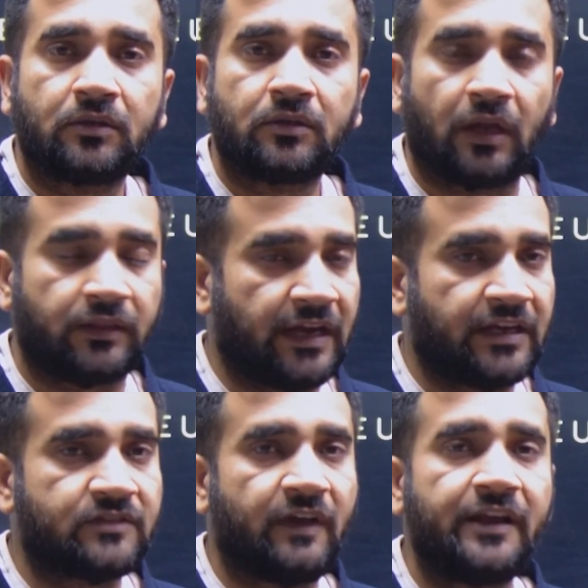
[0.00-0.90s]
And that
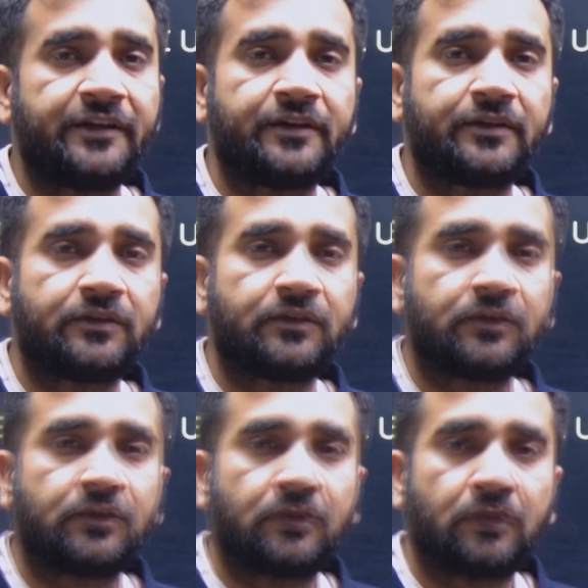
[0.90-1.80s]
is valid.
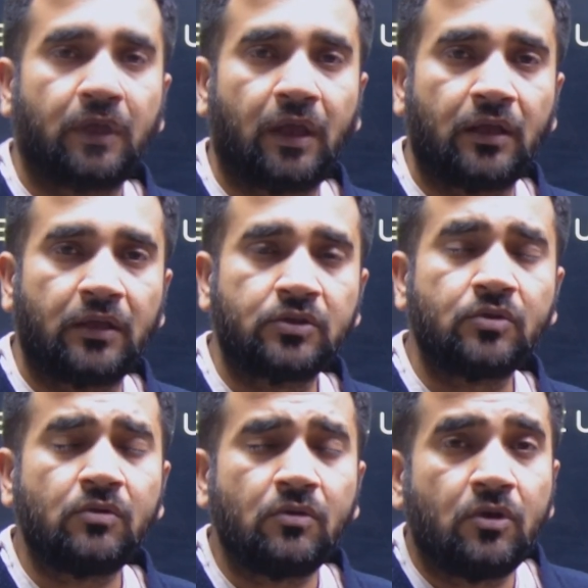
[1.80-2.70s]

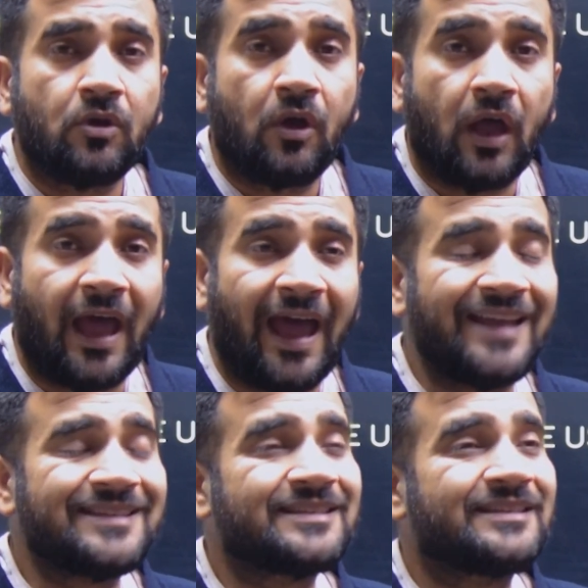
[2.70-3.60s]
So,
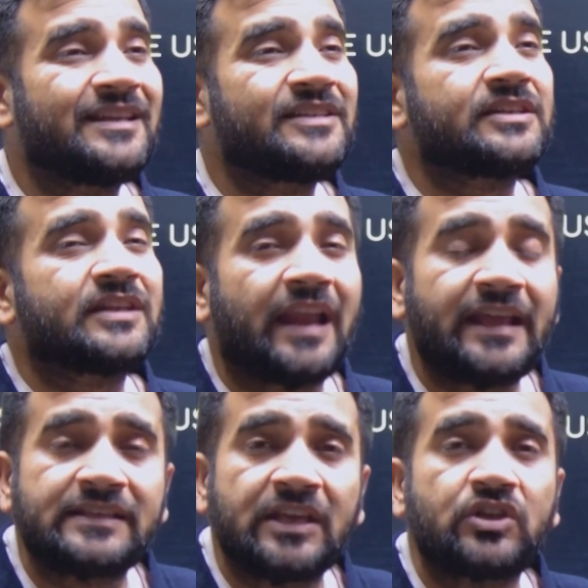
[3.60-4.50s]
as
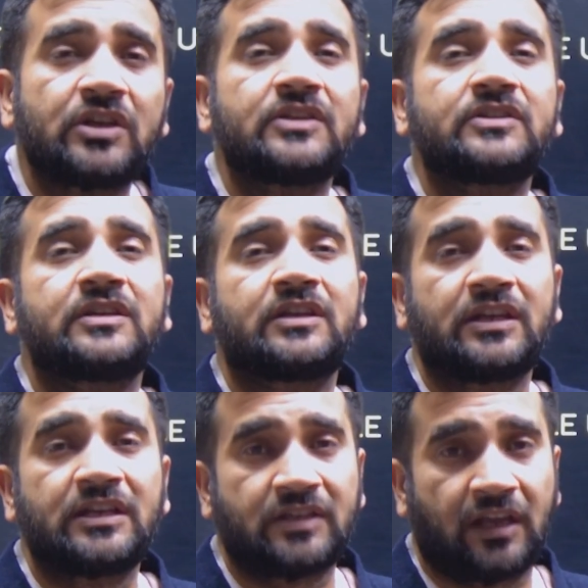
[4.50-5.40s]
digitalization is
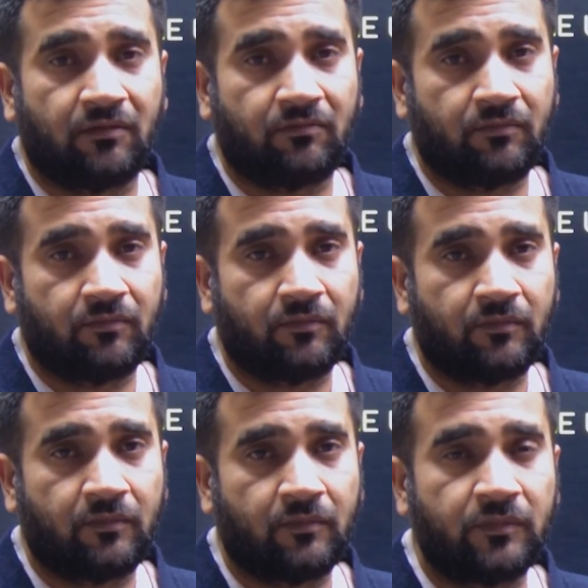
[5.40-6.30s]
increasing,
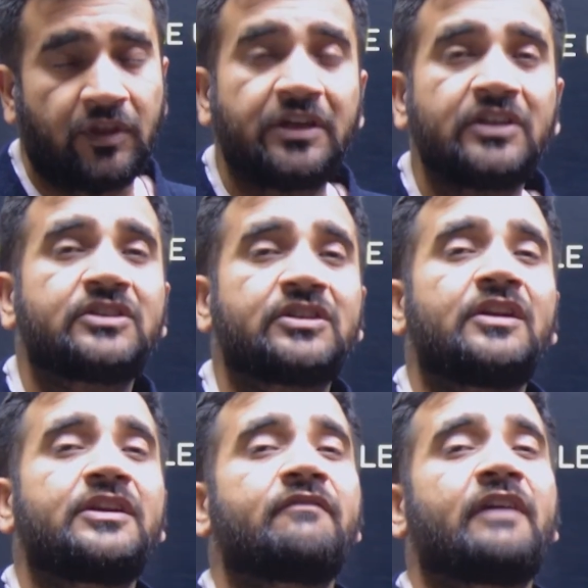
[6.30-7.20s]
the digital
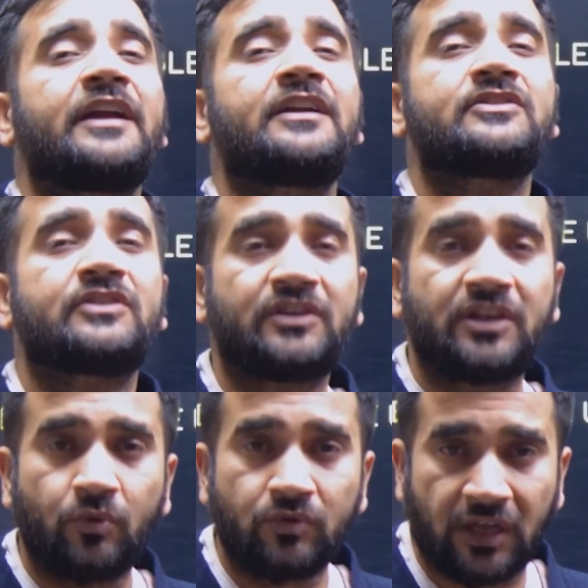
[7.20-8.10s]
divide is
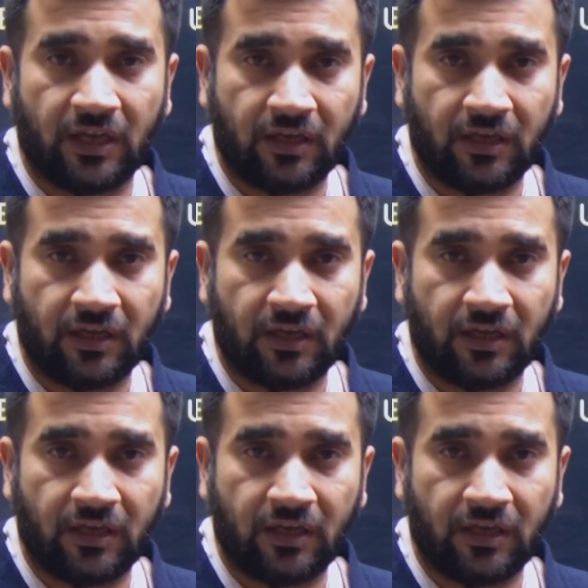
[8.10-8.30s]
reducing.